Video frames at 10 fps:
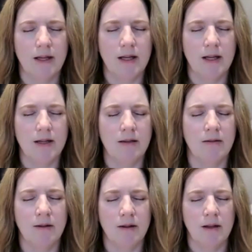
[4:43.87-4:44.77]

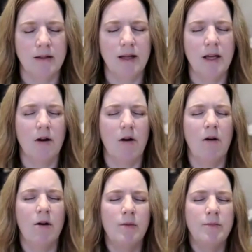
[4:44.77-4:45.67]
Then take your
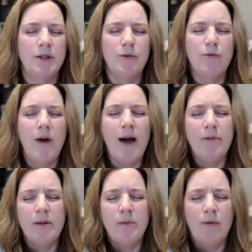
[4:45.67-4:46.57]
arms and
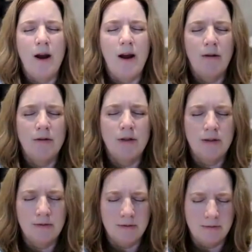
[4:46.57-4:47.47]
wrap them
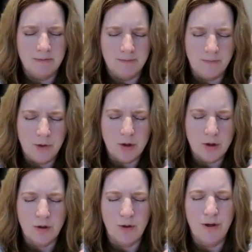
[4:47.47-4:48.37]
around your
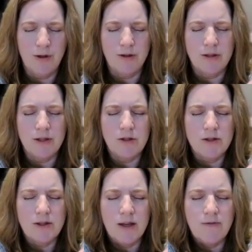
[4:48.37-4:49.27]
shoulders and
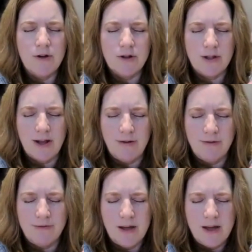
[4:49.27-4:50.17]
just give
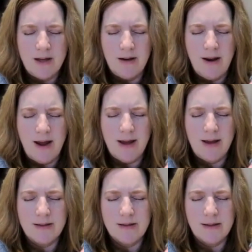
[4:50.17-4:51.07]
yourself a
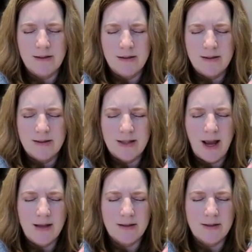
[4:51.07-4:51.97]
nice,
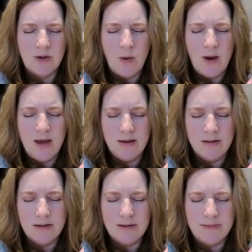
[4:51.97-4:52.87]
tight
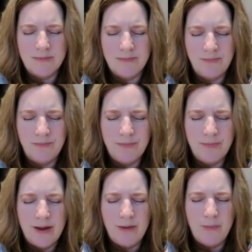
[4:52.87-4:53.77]
squeeze,
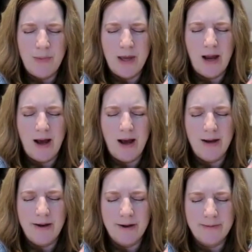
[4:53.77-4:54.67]
big
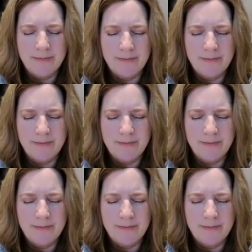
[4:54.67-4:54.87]
hug.